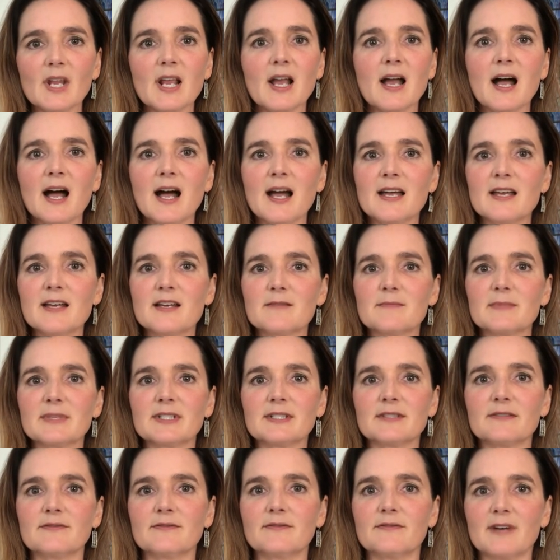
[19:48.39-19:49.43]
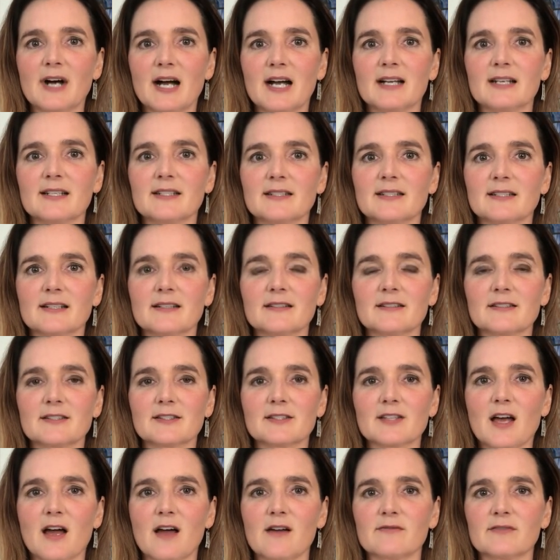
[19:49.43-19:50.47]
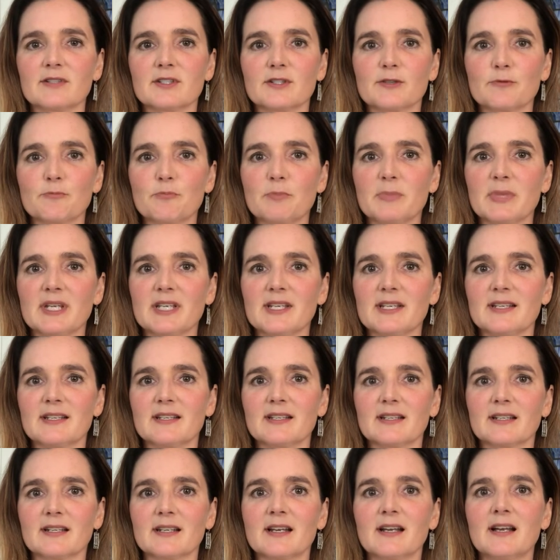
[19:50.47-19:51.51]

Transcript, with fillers: I am a divine sovereign being,